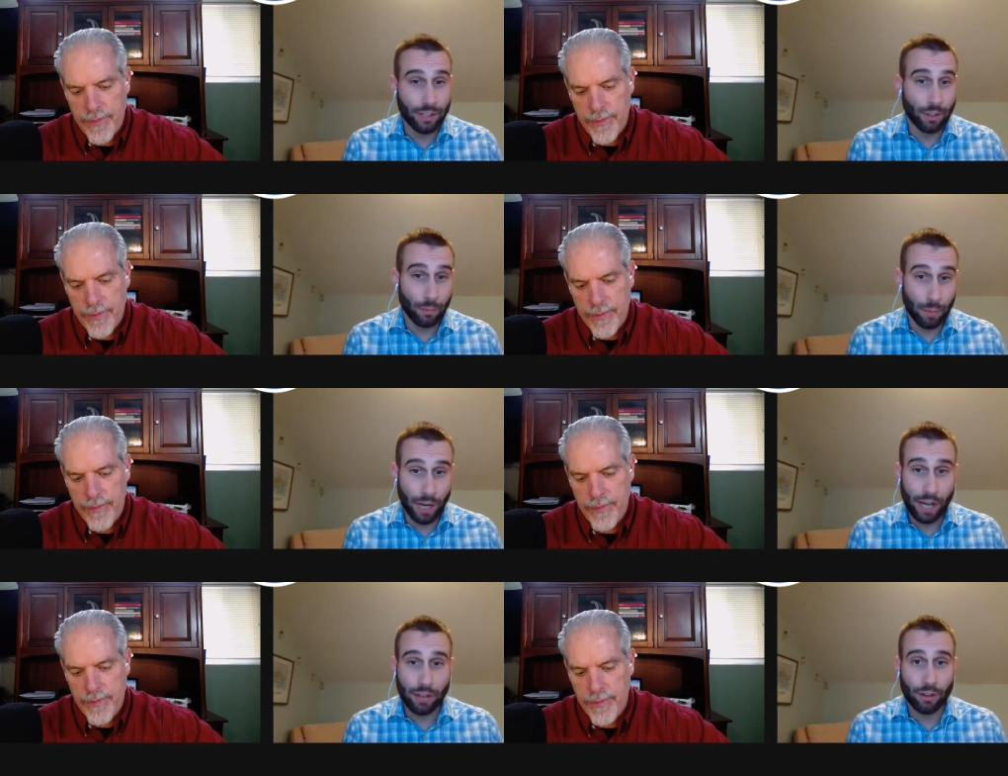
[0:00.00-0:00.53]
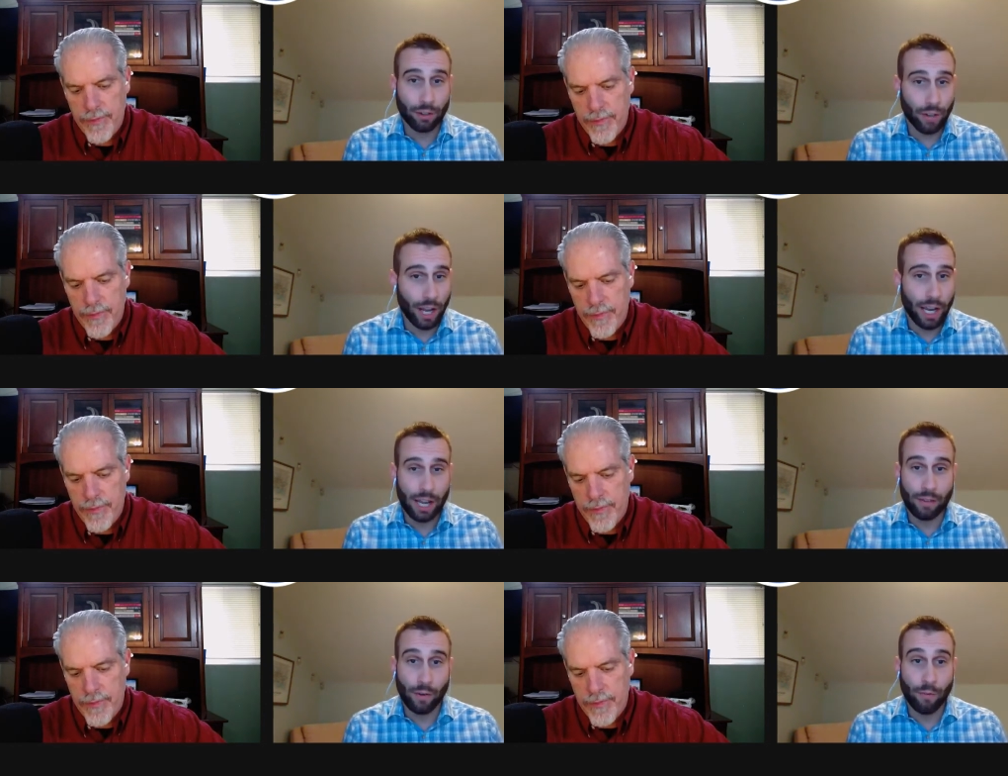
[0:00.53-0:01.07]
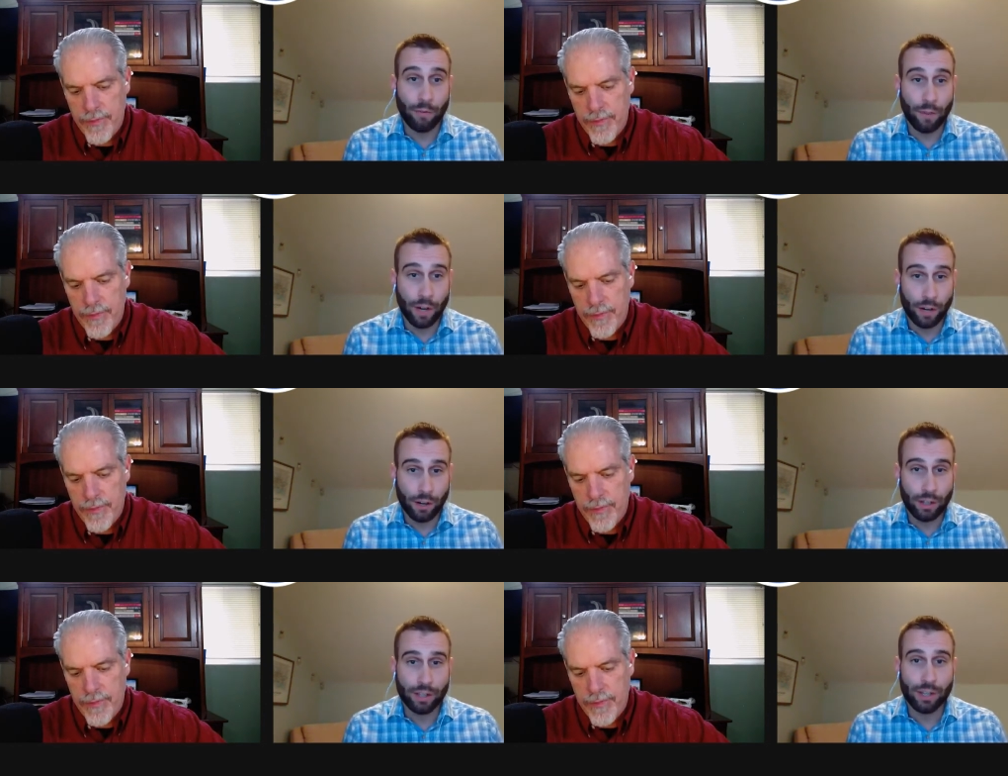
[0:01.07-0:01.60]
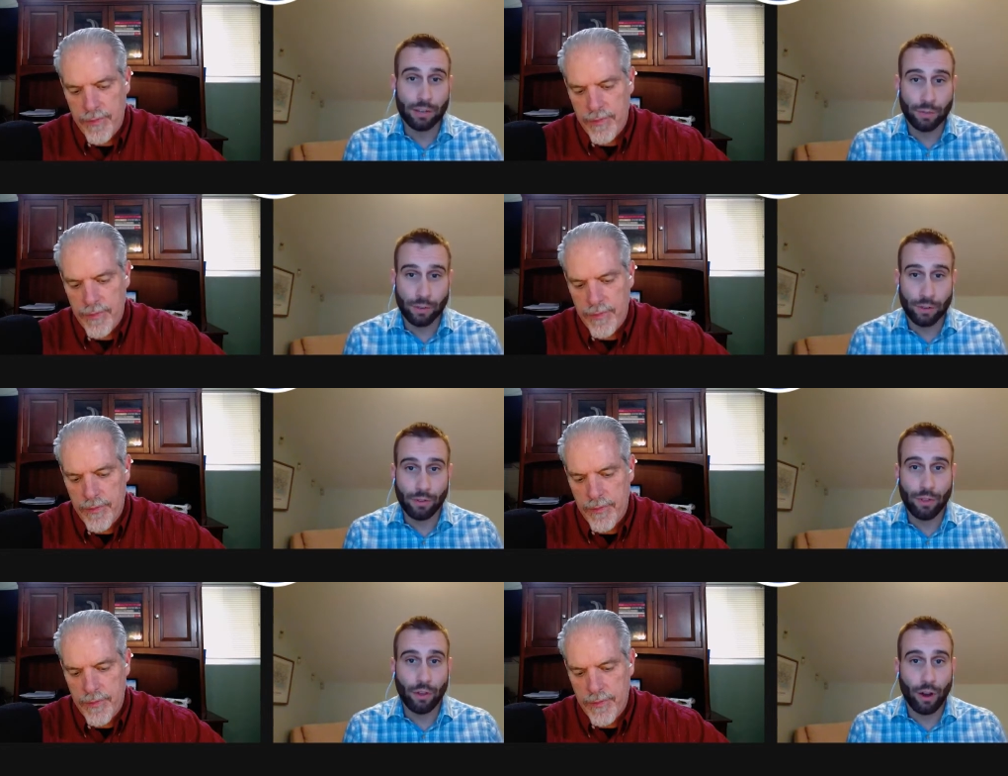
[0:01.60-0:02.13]
Speaker 1: but I learn I have a very different
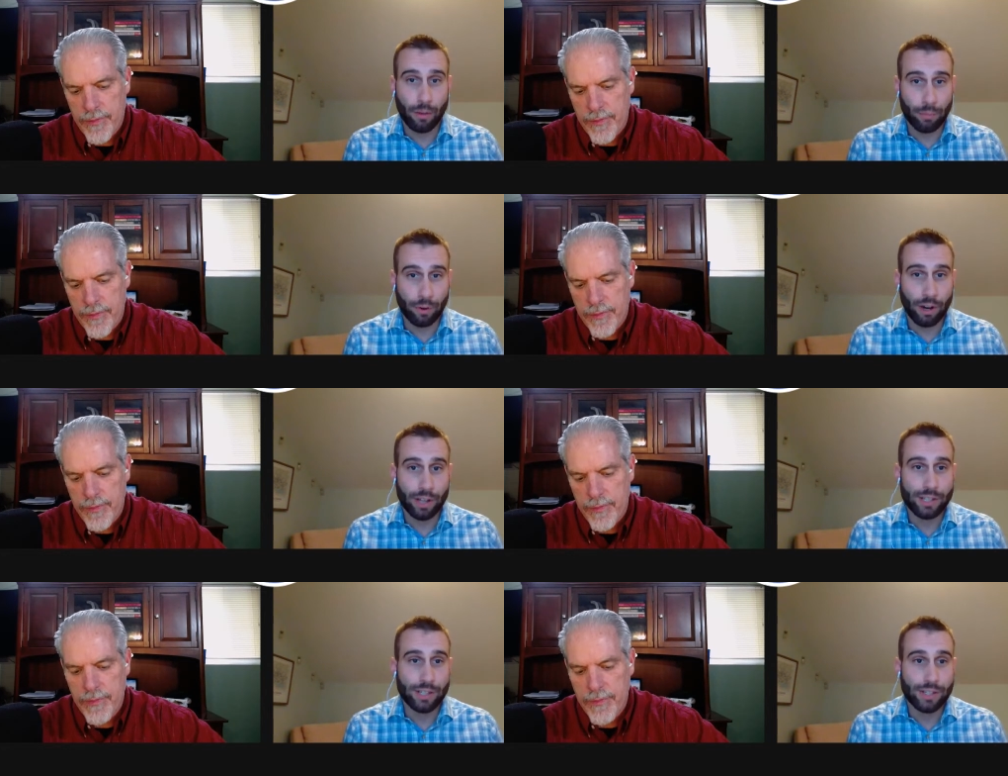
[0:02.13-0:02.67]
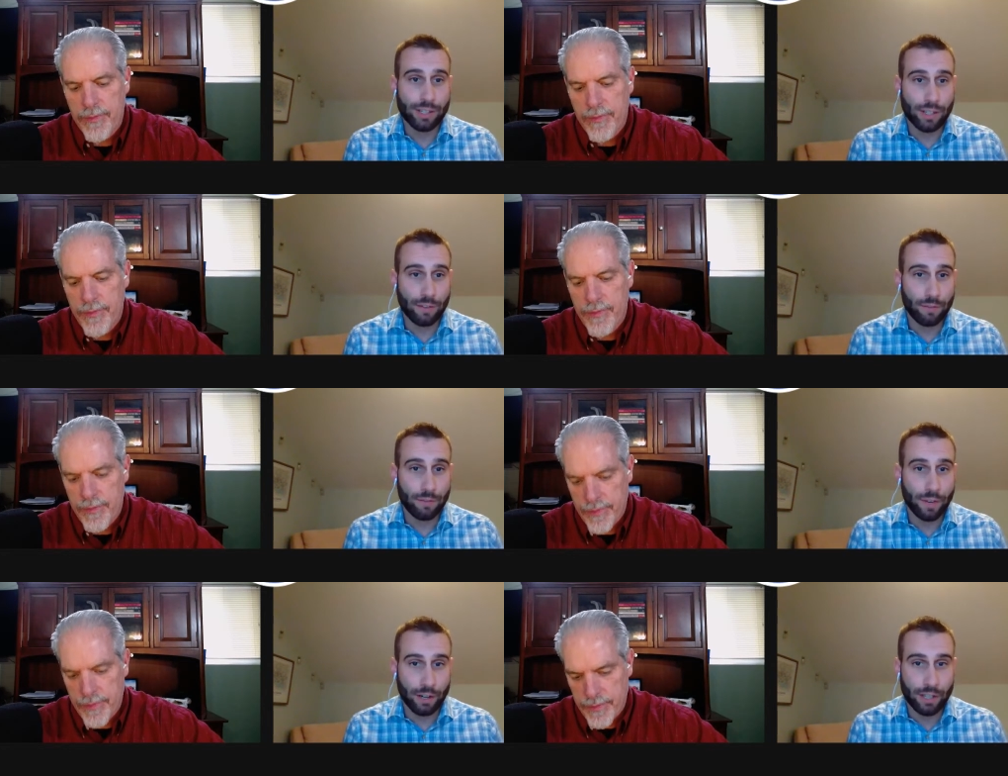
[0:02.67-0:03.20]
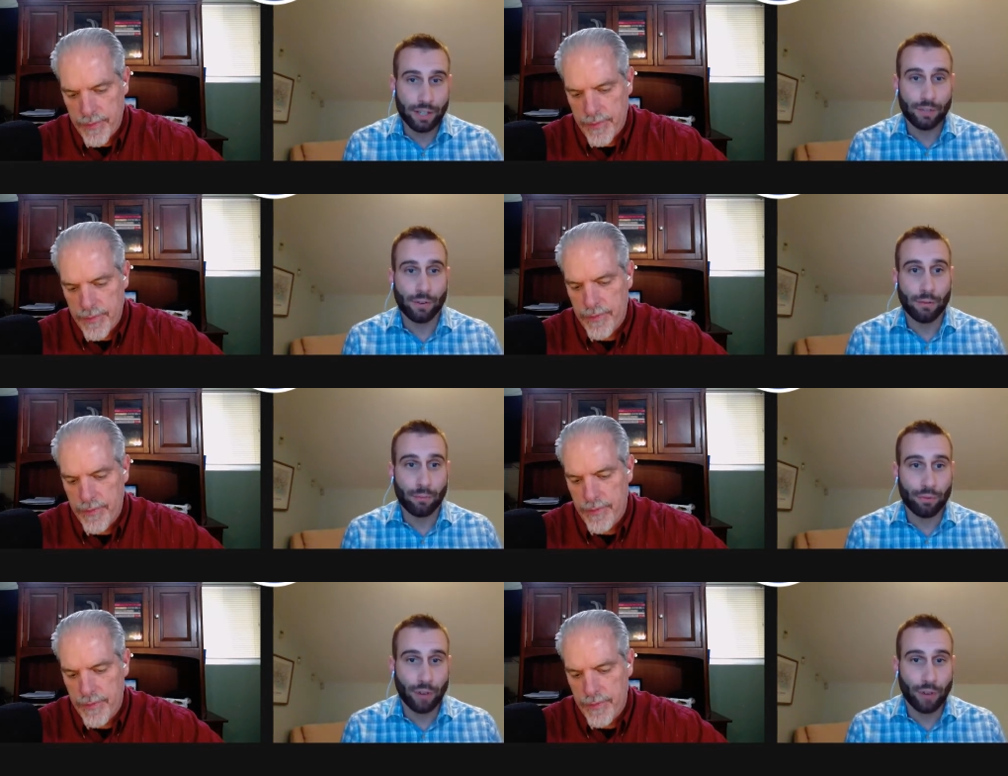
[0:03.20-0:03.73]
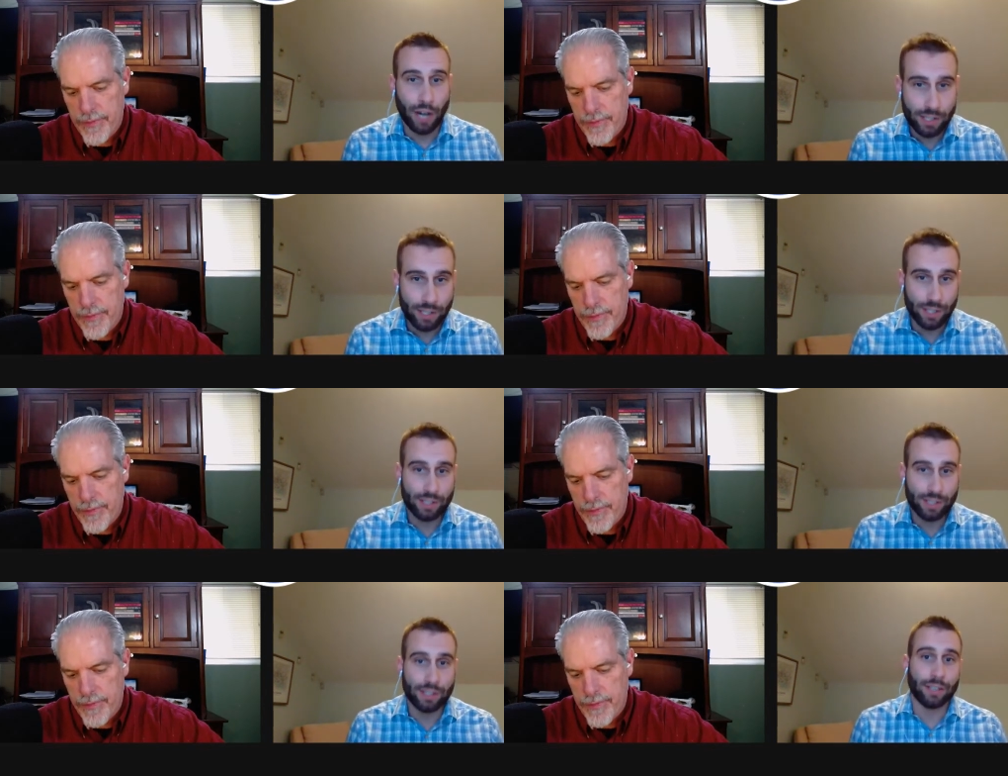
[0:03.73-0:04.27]
thought process and a very different
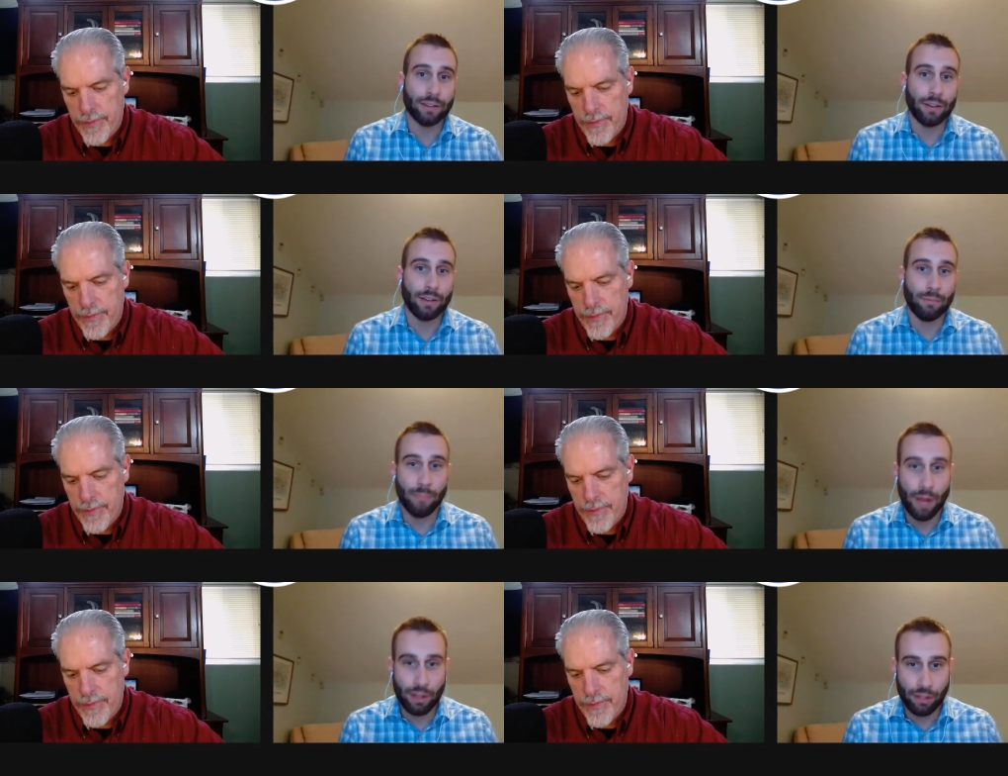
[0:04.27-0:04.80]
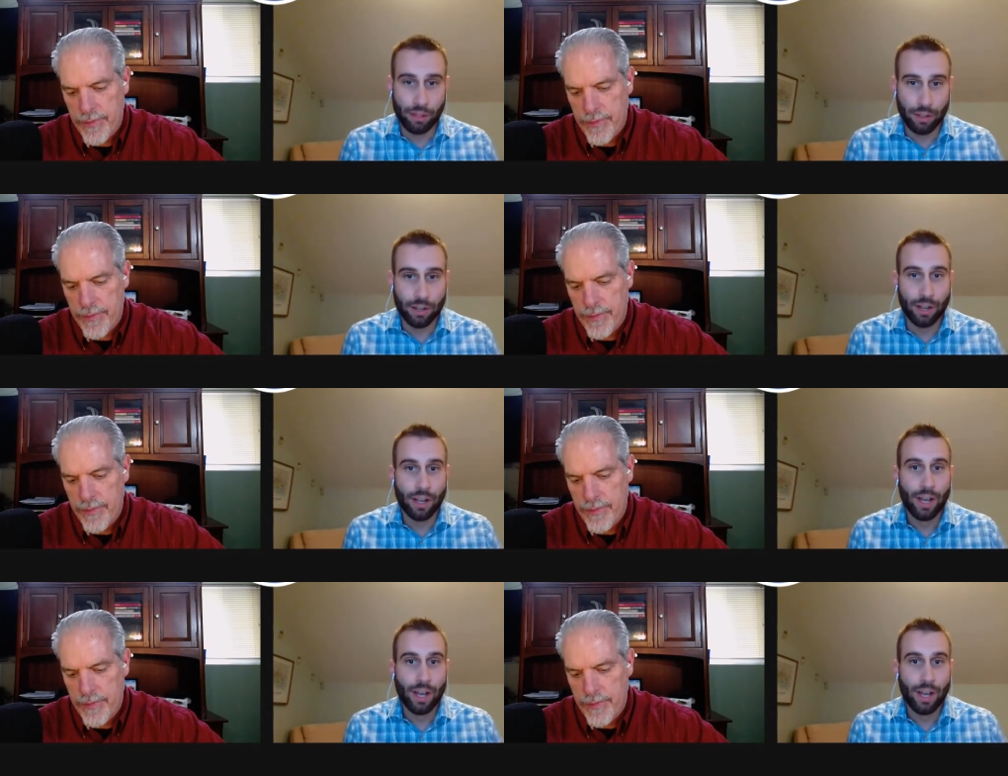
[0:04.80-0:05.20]
processing method